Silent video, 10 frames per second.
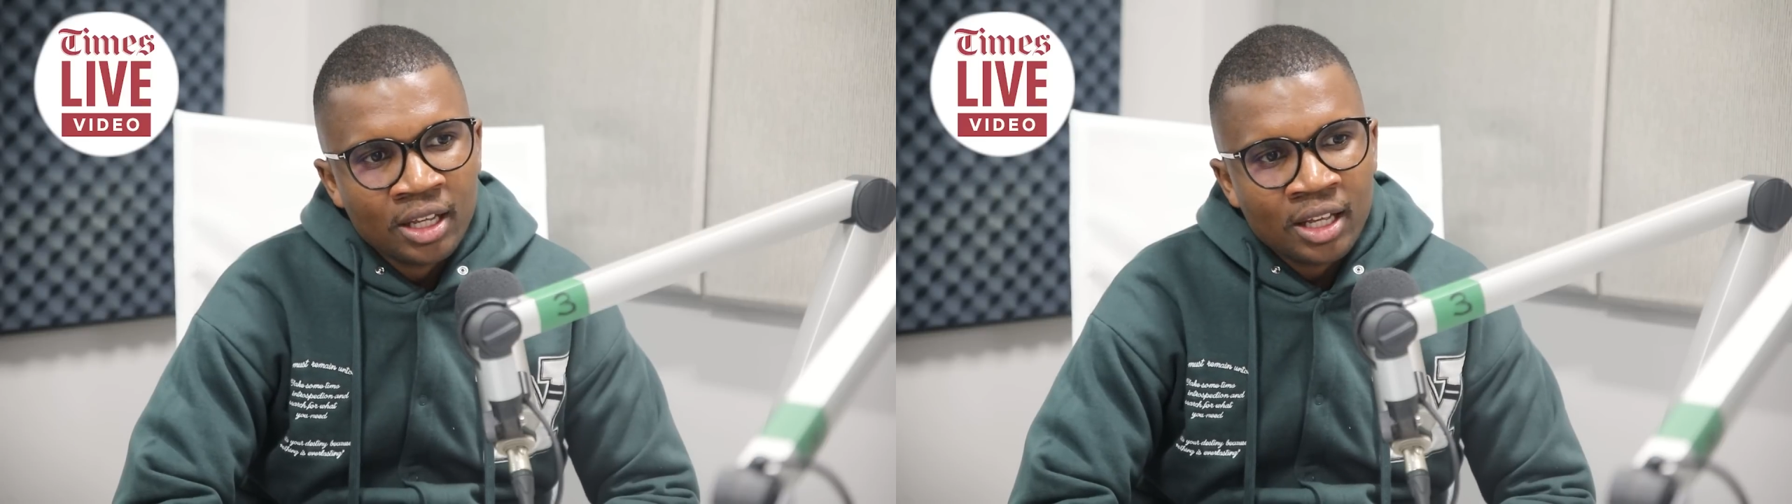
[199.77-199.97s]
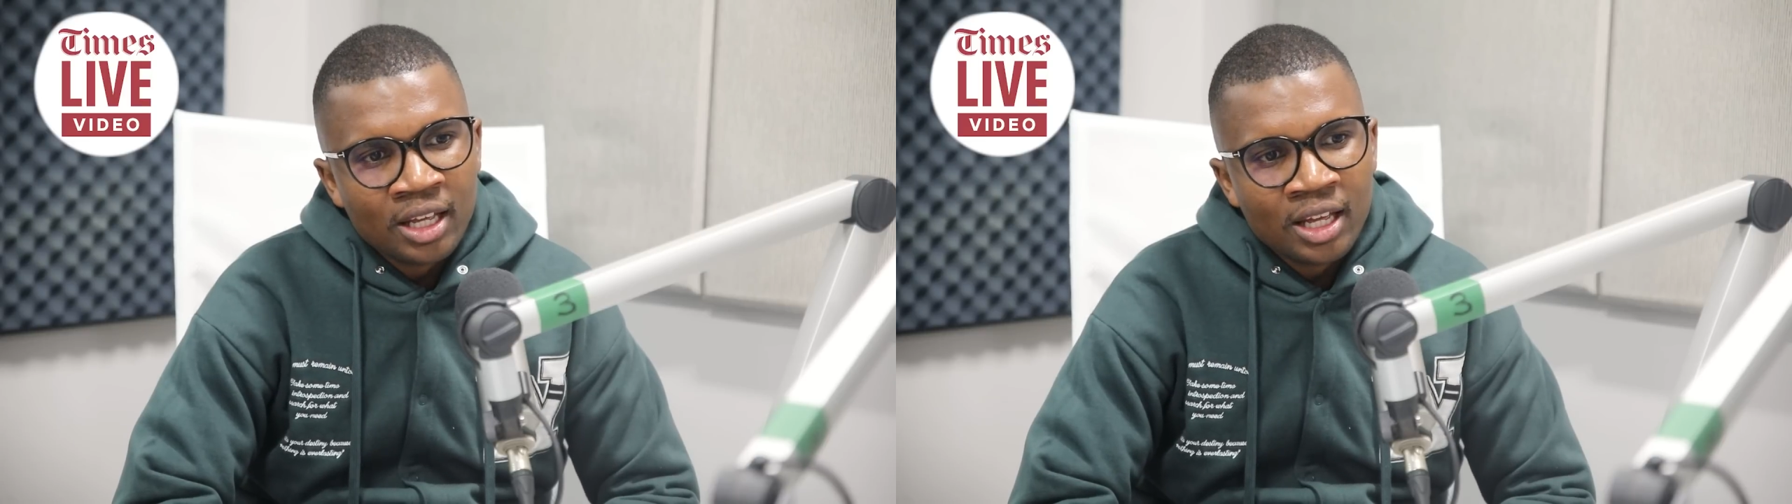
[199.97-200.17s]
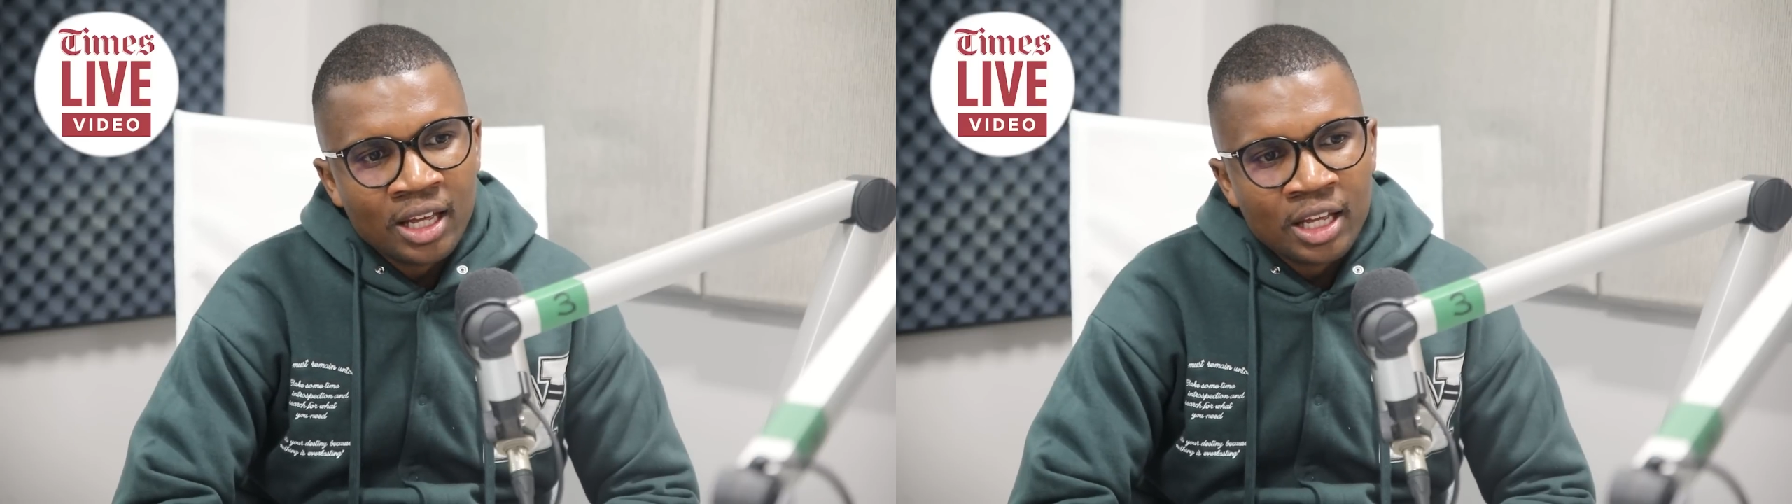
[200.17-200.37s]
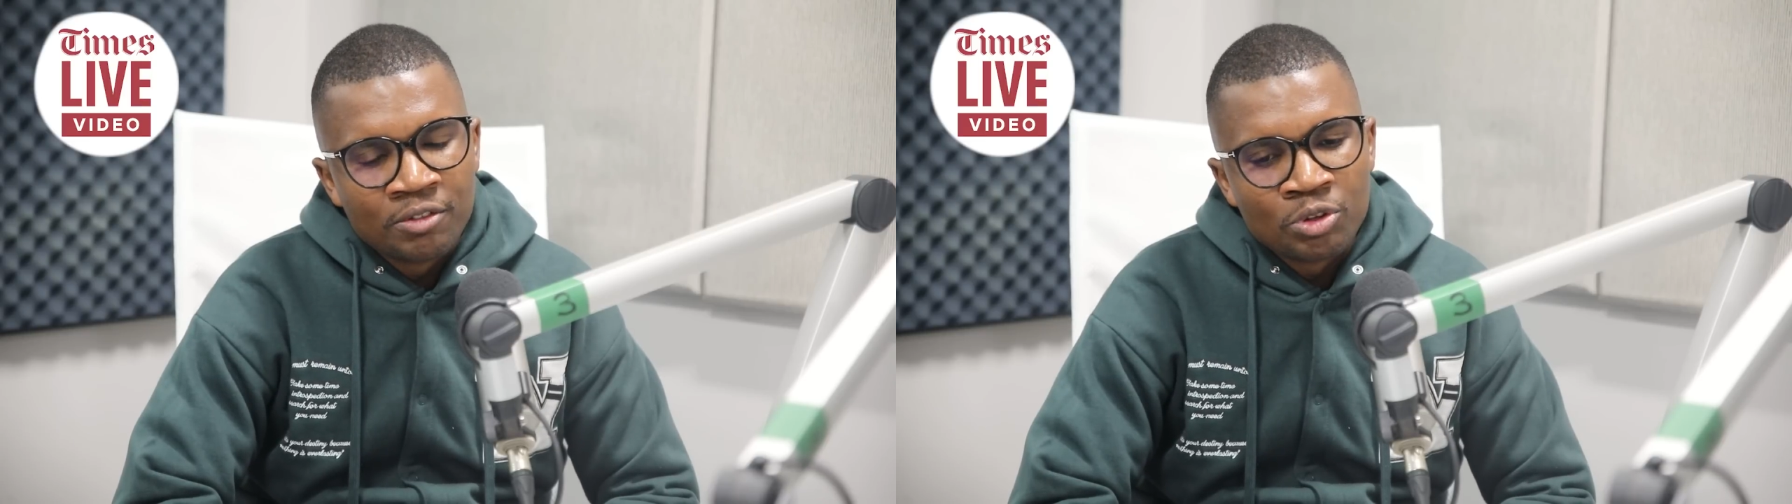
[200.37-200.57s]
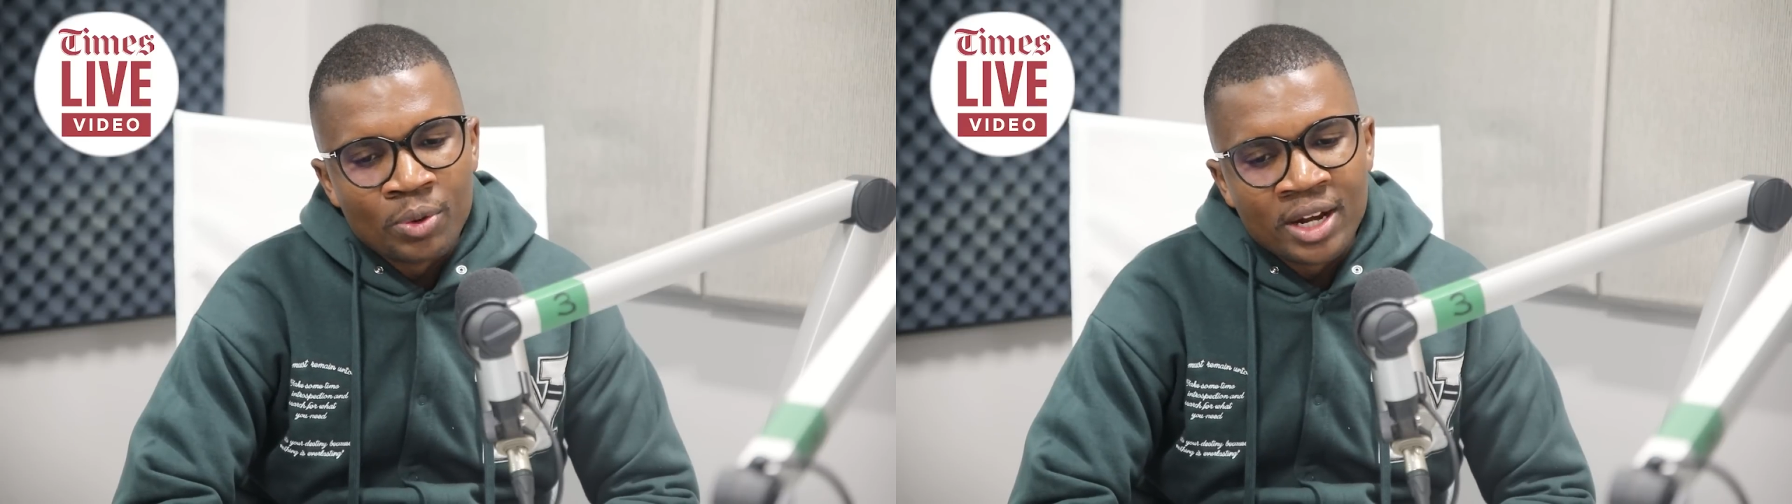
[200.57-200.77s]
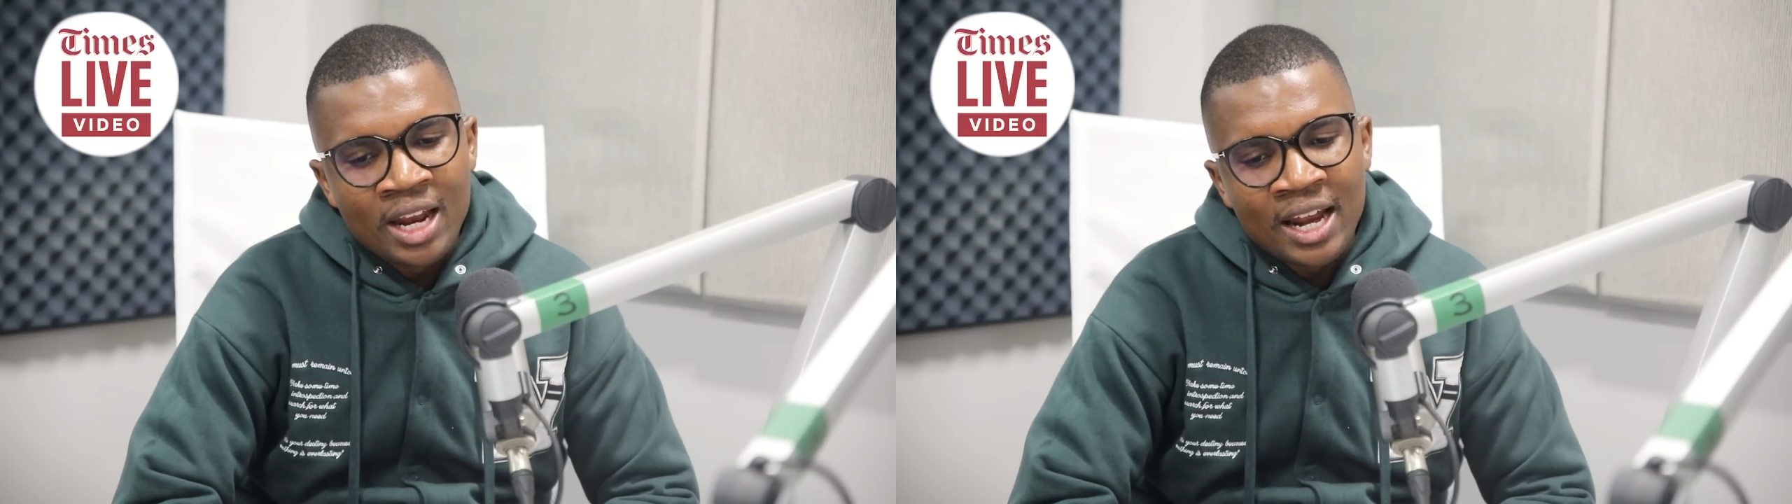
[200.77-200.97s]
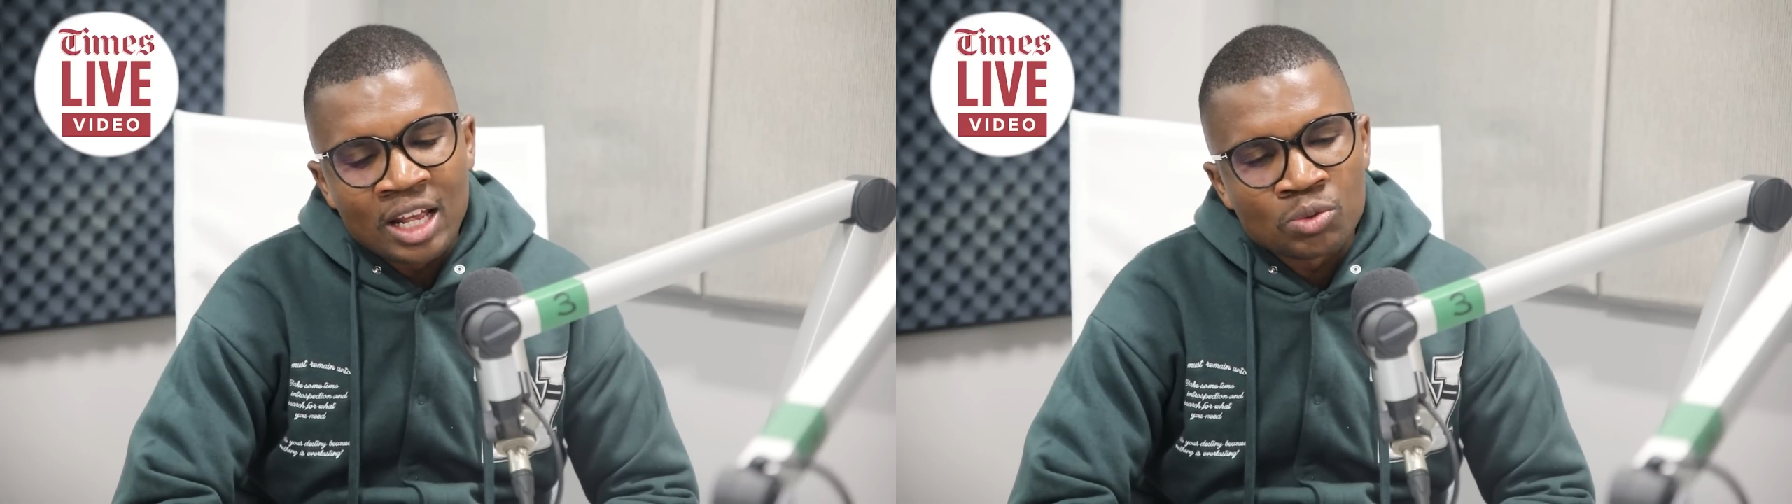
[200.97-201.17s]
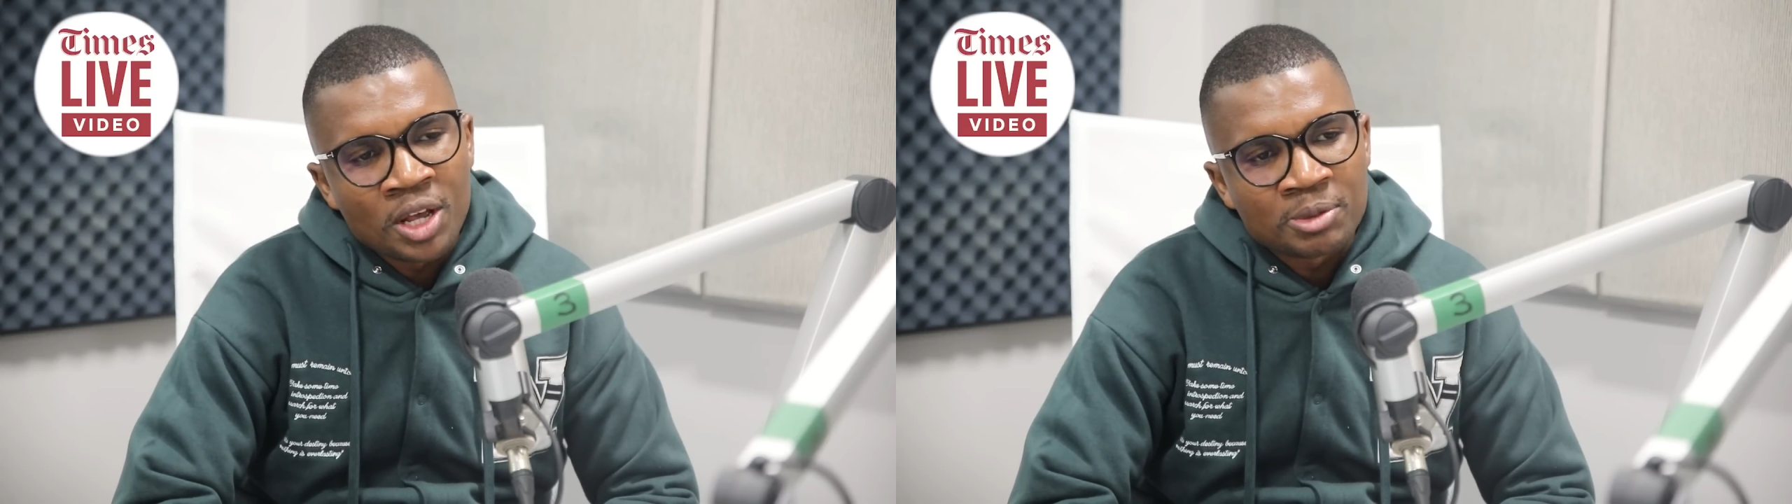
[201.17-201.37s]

Even when others were